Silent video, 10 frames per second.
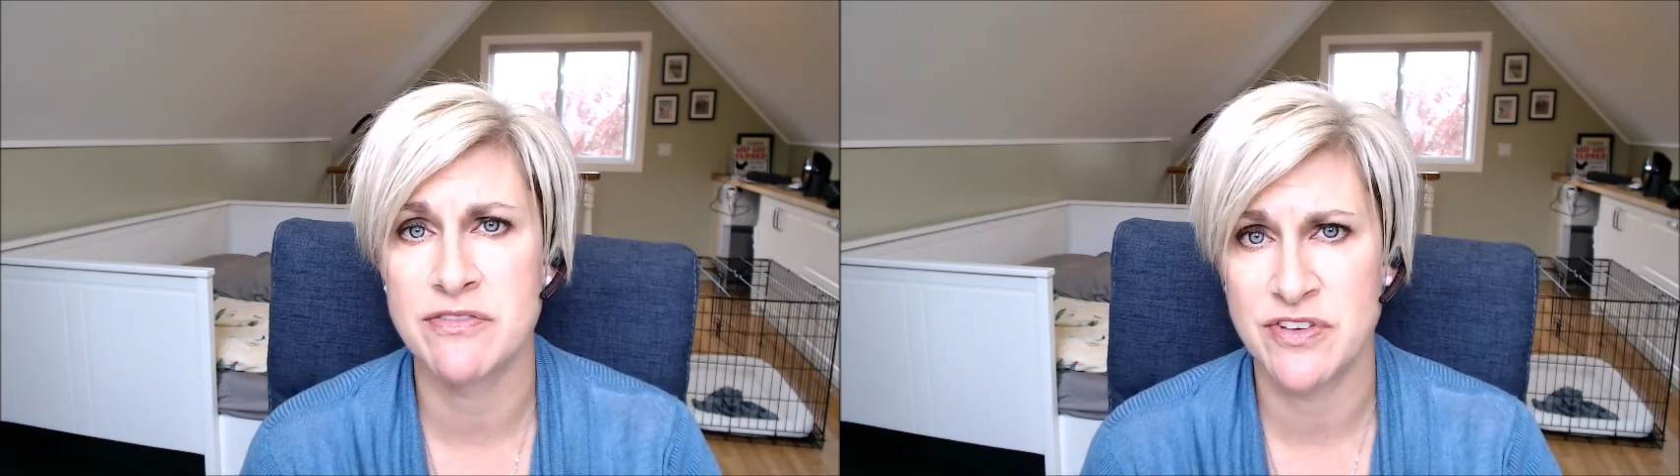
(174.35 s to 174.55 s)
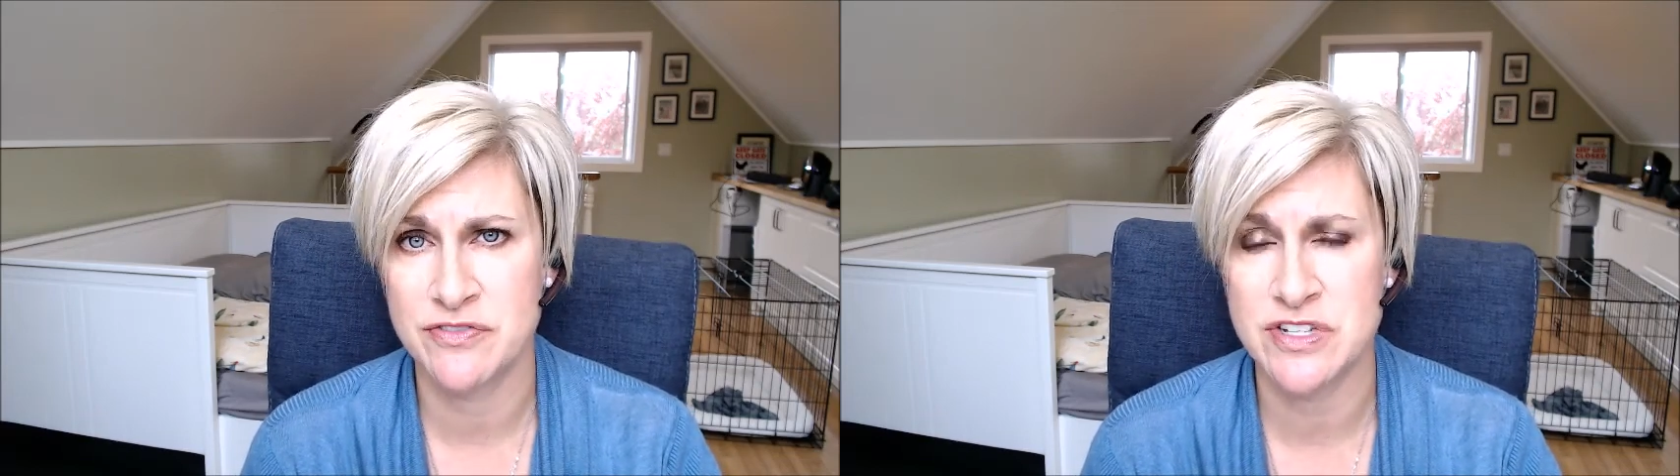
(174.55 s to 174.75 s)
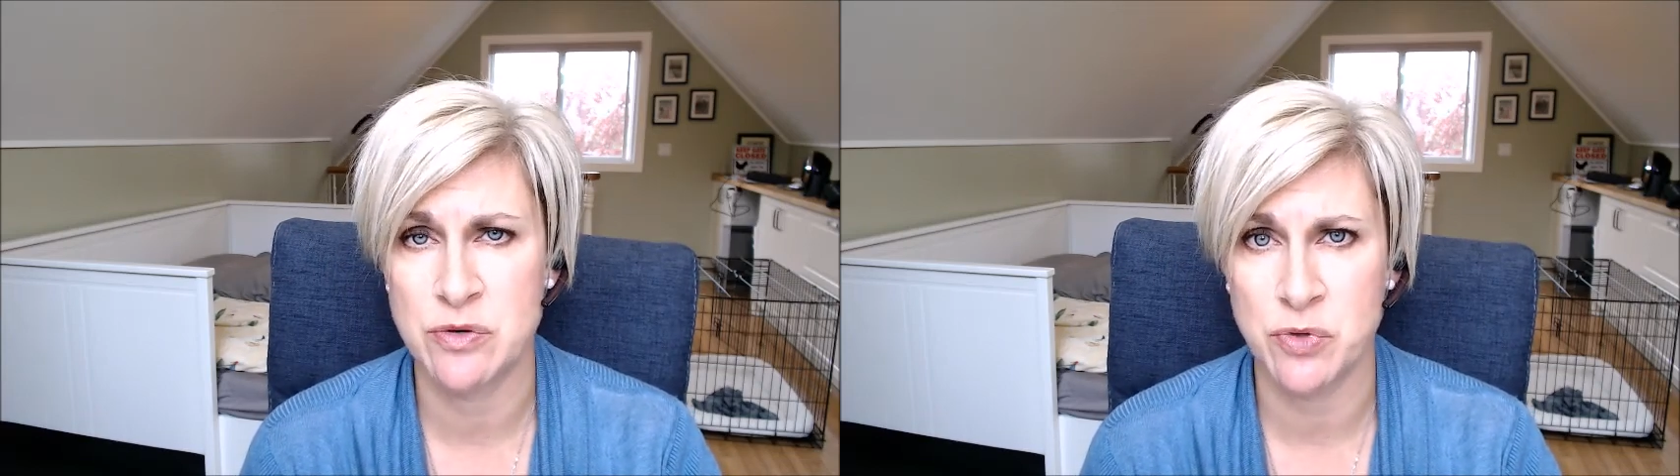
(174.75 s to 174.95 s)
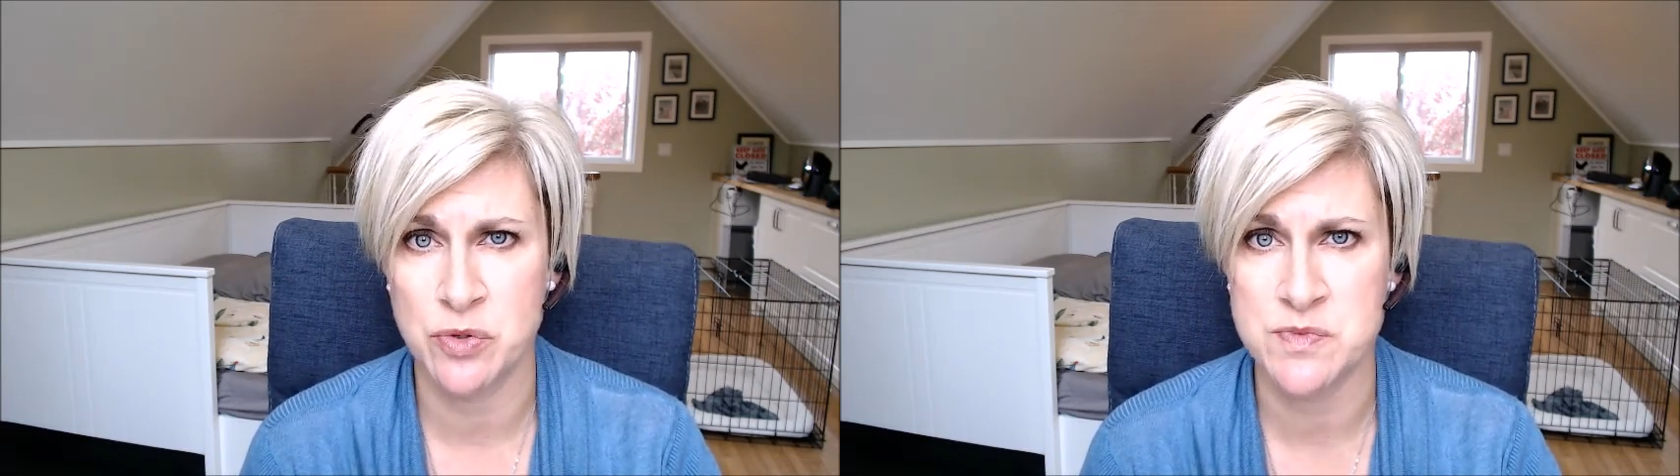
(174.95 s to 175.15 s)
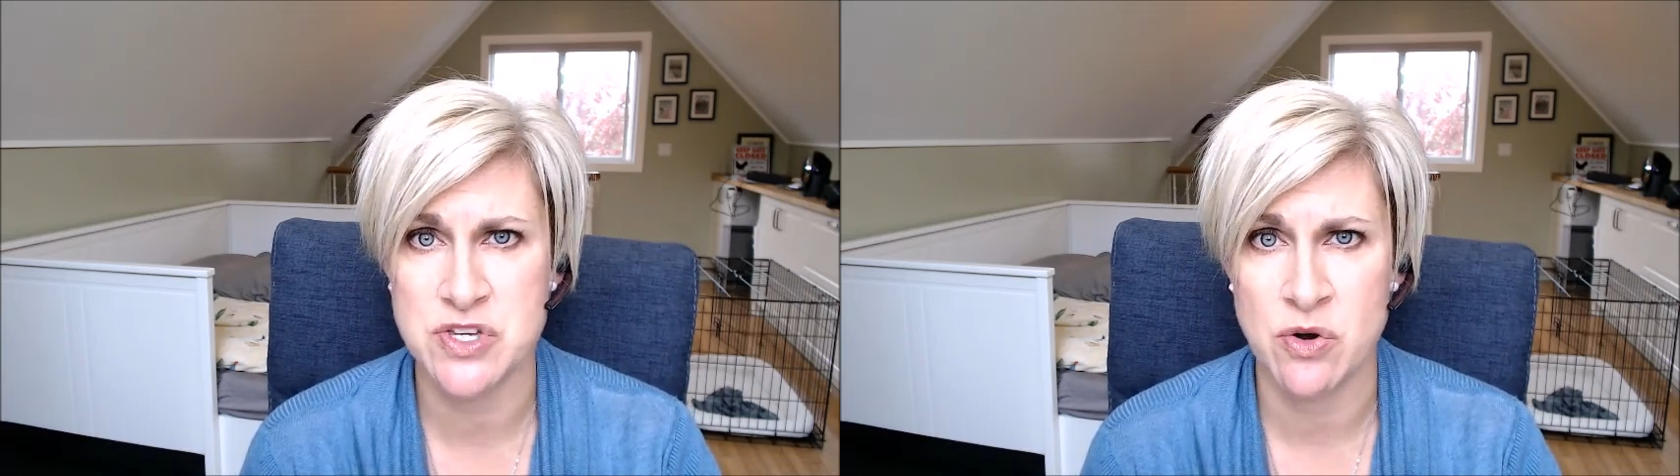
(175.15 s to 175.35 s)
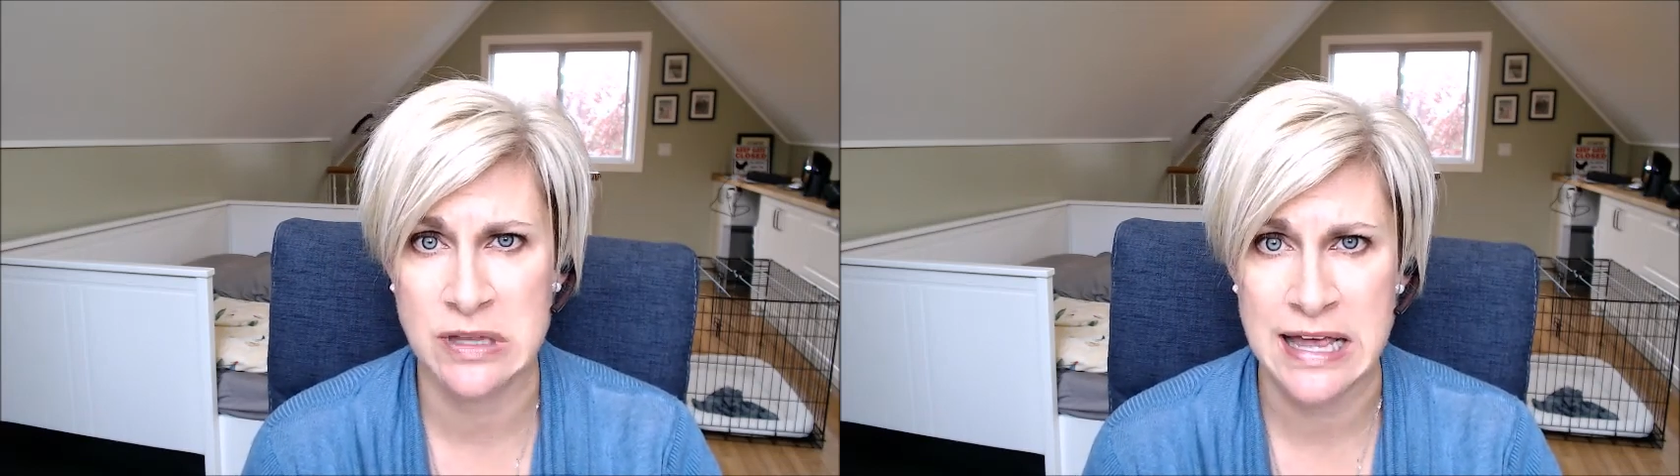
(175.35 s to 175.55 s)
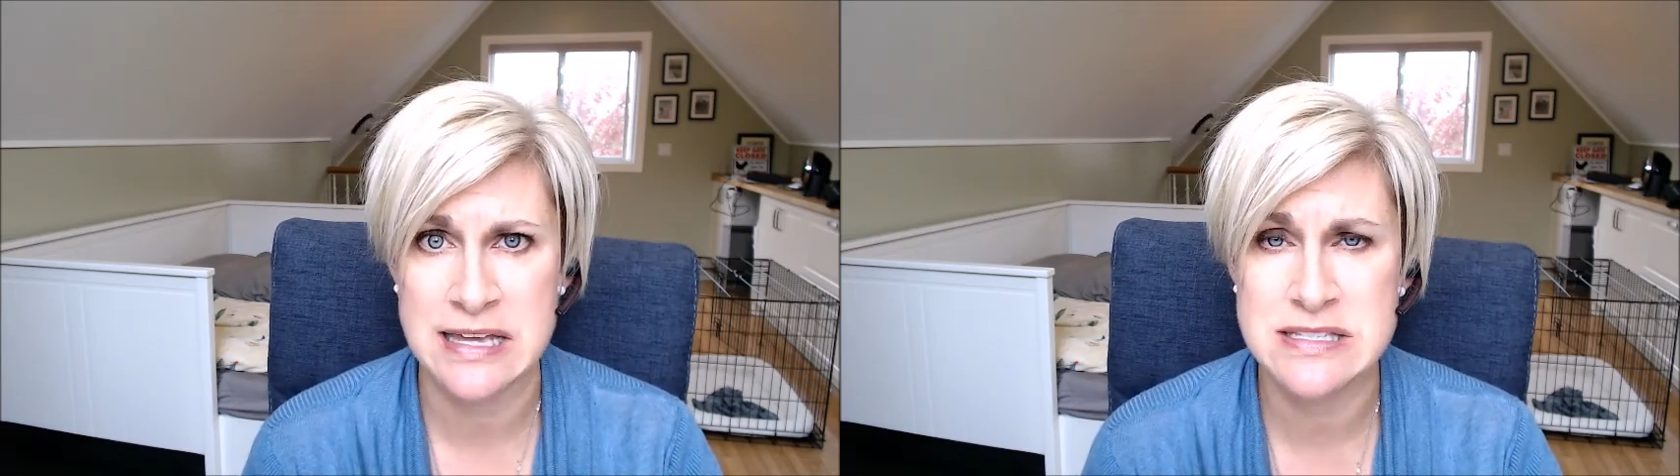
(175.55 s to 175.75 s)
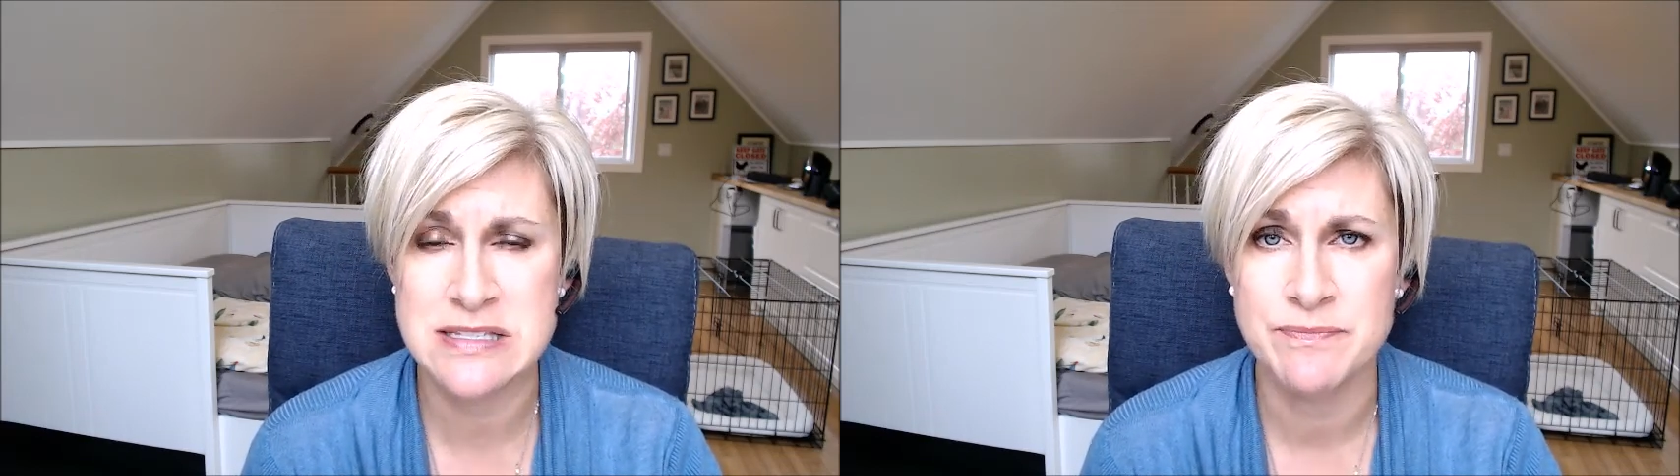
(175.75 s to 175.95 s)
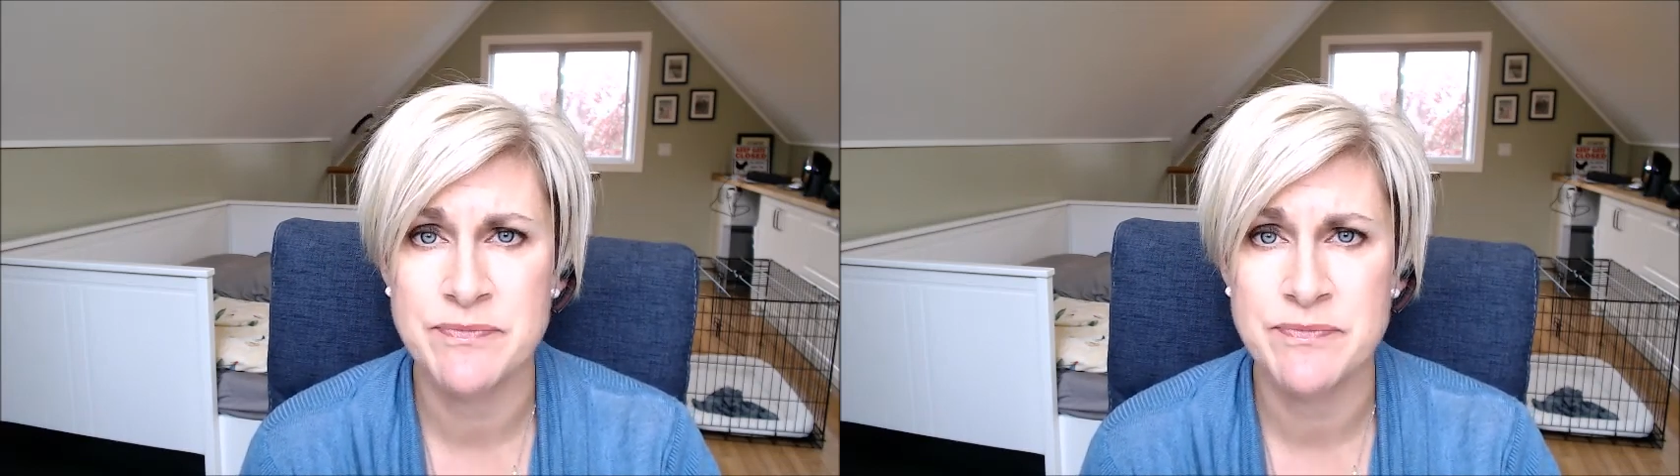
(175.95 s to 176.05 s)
50 rooms or less."